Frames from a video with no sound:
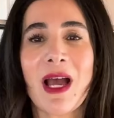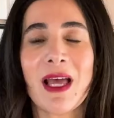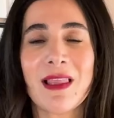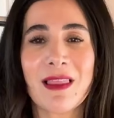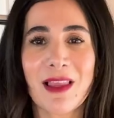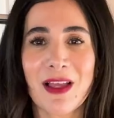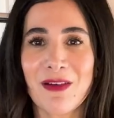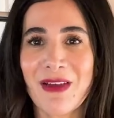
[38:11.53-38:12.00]
I
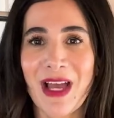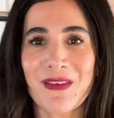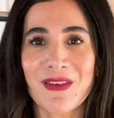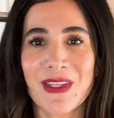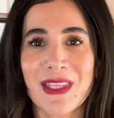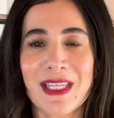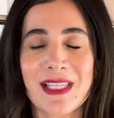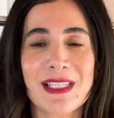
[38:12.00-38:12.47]
love
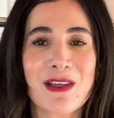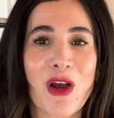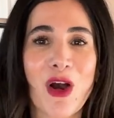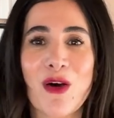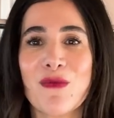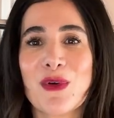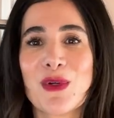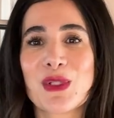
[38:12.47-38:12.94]
having these
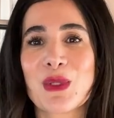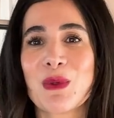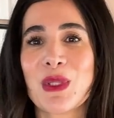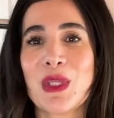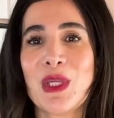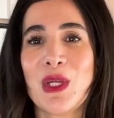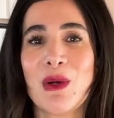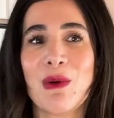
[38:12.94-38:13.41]
combos
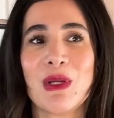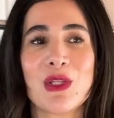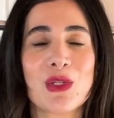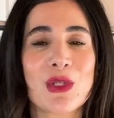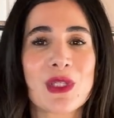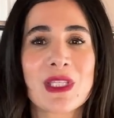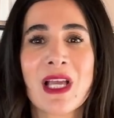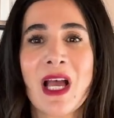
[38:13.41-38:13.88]
with you and
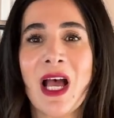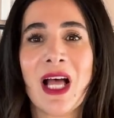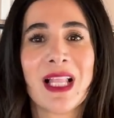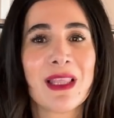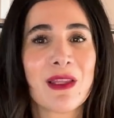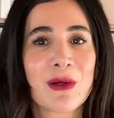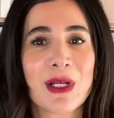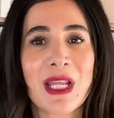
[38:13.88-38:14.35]
just
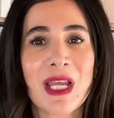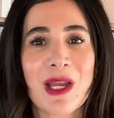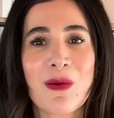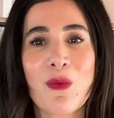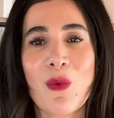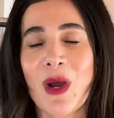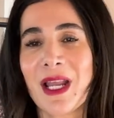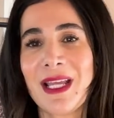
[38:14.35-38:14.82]
learning
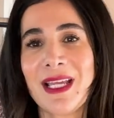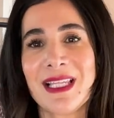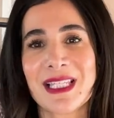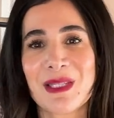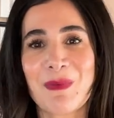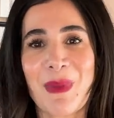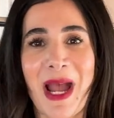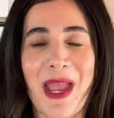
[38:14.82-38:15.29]
what
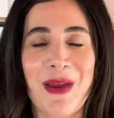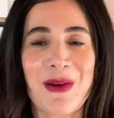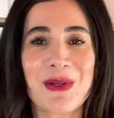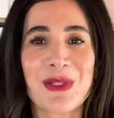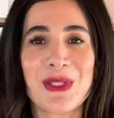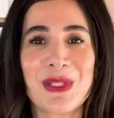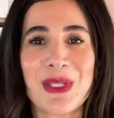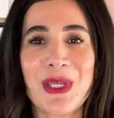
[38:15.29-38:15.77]

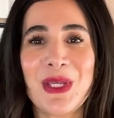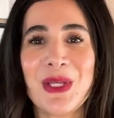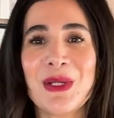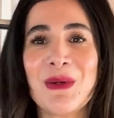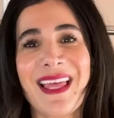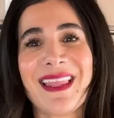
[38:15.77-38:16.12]
inspires you.